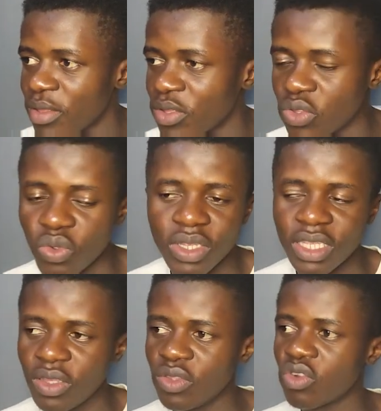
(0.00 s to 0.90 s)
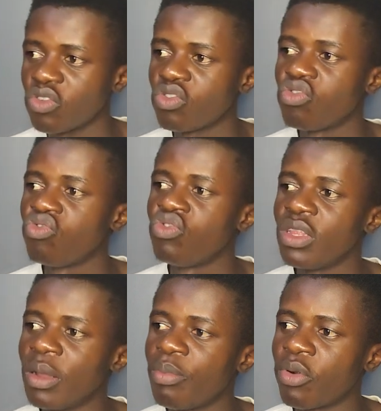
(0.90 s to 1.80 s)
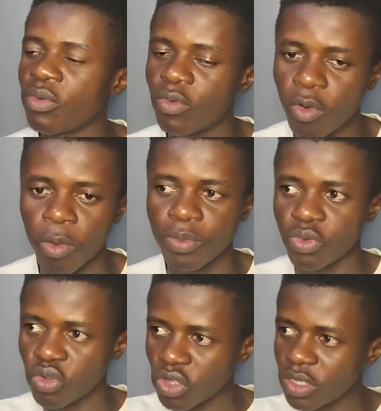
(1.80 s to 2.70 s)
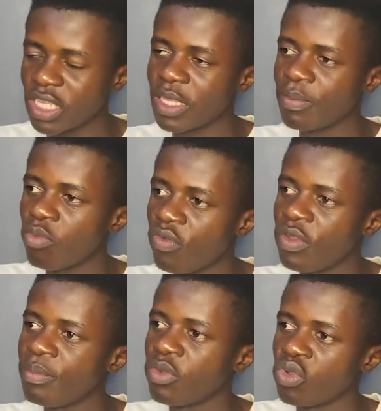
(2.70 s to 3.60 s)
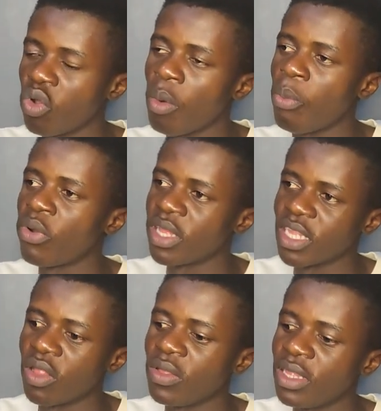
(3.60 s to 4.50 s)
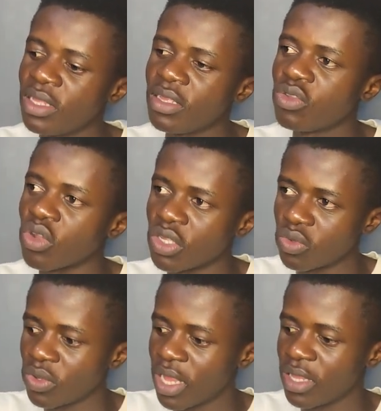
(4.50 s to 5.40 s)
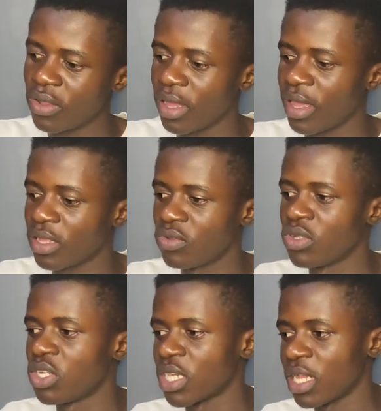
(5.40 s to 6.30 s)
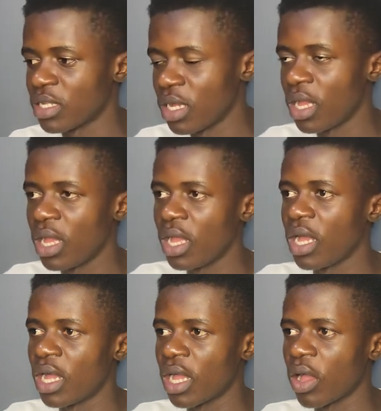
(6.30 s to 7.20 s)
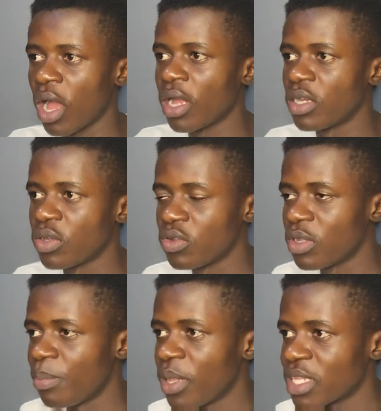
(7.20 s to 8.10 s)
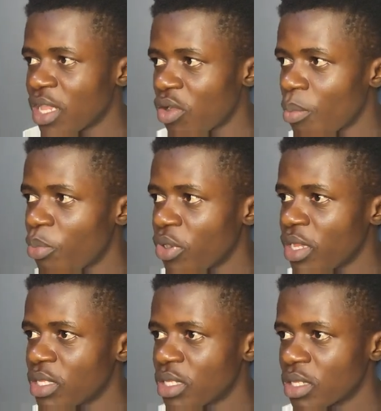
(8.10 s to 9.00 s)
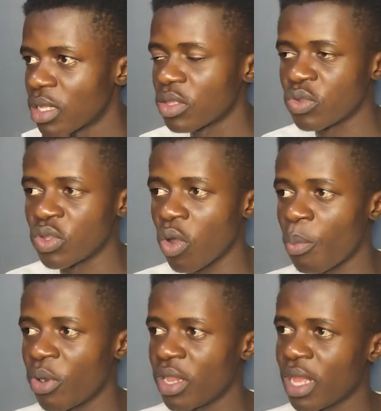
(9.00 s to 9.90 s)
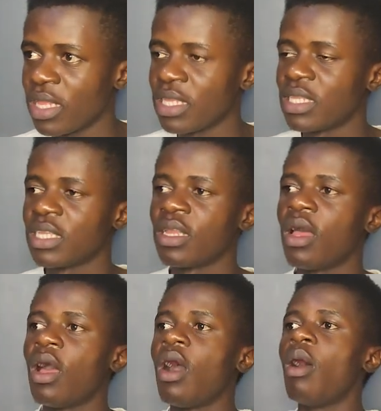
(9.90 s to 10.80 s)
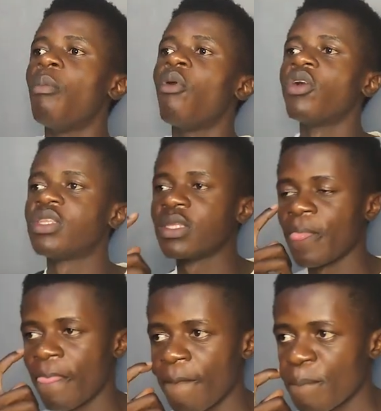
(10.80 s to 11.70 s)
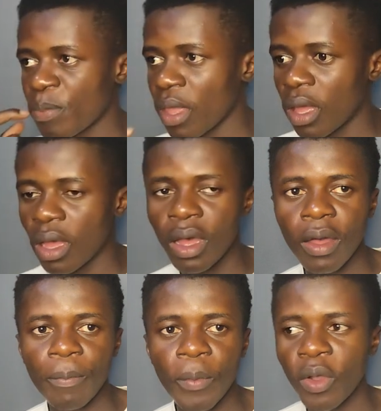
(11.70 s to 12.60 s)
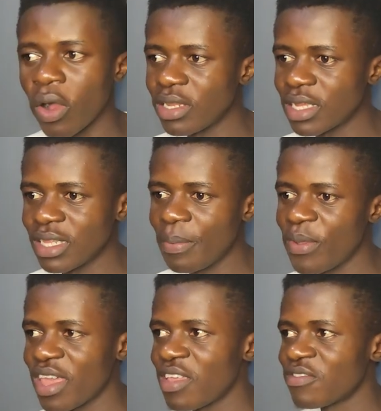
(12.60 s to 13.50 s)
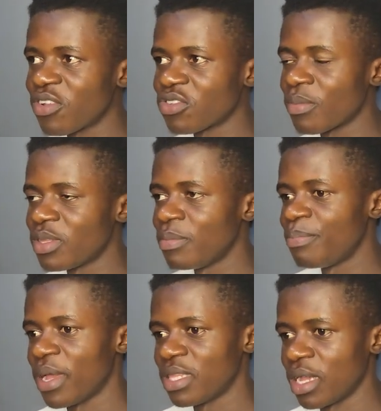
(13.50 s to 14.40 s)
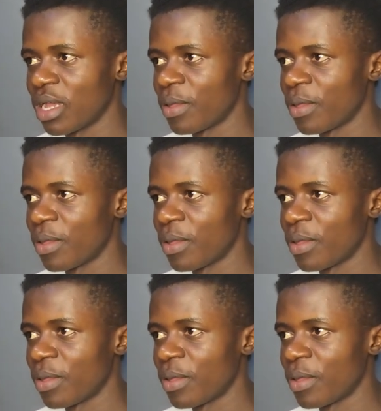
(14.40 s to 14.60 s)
So you see, you just drill the prop. So you just keep moving between components that don't need it, just so that you can get to the child and to the place that the component that needs it. But context API gives us something better.